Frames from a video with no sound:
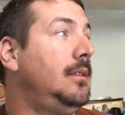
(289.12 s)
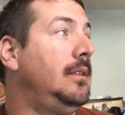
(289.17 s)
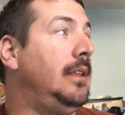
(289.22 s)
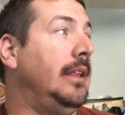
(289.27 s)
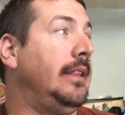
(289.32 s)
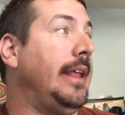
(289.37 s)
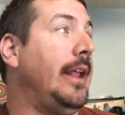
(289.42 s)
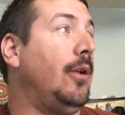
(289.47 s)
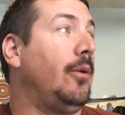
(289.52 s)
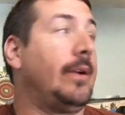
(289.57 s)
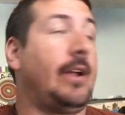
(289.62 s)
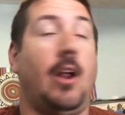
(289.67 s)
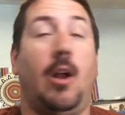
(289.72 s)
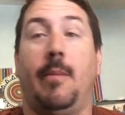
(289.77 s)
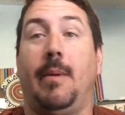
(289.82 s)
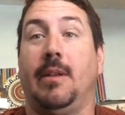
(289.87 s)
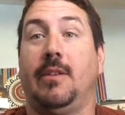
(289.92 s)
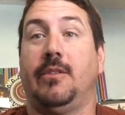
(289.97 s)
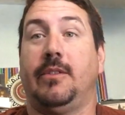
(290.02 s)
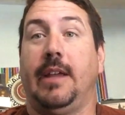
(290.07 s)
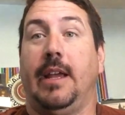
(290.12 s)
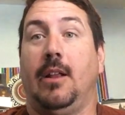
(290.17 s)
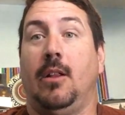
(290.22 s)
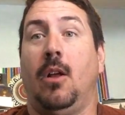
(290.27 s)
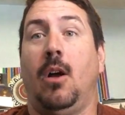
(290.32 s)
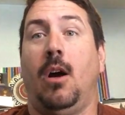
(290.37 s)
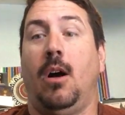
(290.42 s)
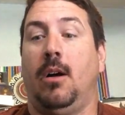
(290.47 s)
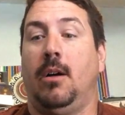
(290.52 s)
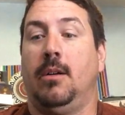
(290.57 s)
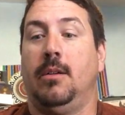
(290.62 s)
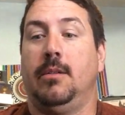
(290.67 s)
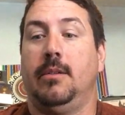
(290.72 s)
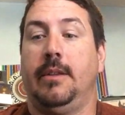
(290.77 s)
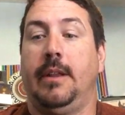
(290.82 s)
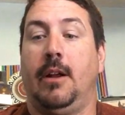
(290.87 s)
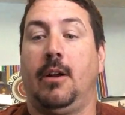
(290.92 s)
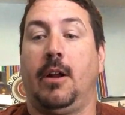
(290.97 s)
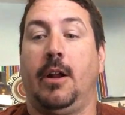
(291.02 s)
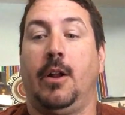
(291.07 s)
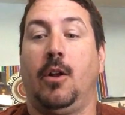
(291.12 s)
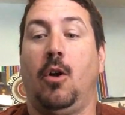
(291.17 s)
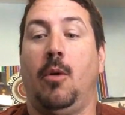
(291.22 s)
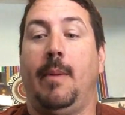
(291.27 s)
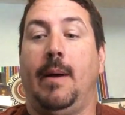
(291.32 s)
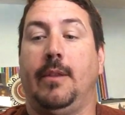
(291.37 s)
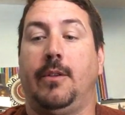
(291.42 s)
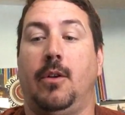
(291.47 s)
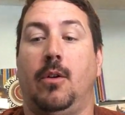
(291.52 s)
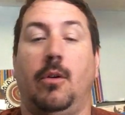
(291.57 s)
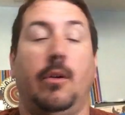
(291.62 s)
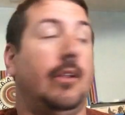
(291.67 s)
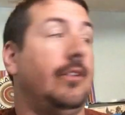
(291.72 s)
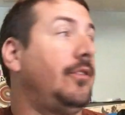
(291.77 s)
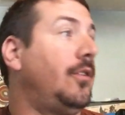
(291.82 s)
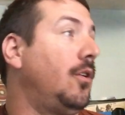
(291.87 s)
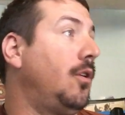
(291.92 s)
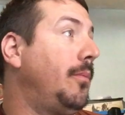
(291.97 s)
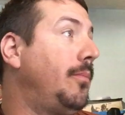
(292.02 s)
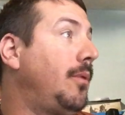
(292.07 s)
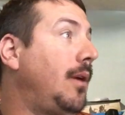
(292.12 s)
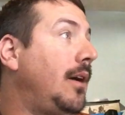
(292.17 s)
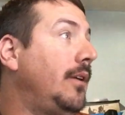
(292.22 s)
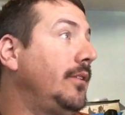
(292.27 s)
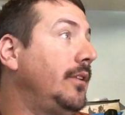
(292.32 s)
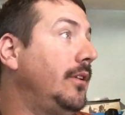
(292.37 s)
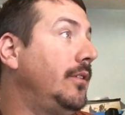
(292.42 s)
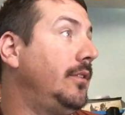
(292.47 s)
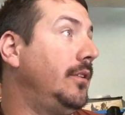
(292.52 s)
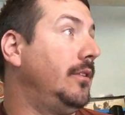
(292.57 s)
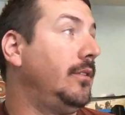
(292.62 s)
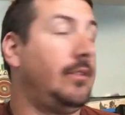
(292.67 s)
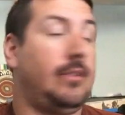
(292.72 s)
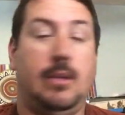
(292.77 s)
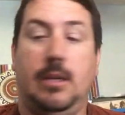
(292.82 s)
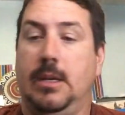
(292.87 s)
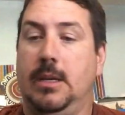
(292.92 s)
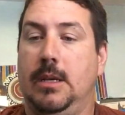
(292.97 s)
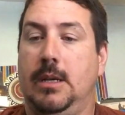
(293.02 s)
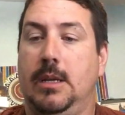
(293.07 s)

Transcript: that they don't care about state law. They're going to go about their own internal processes.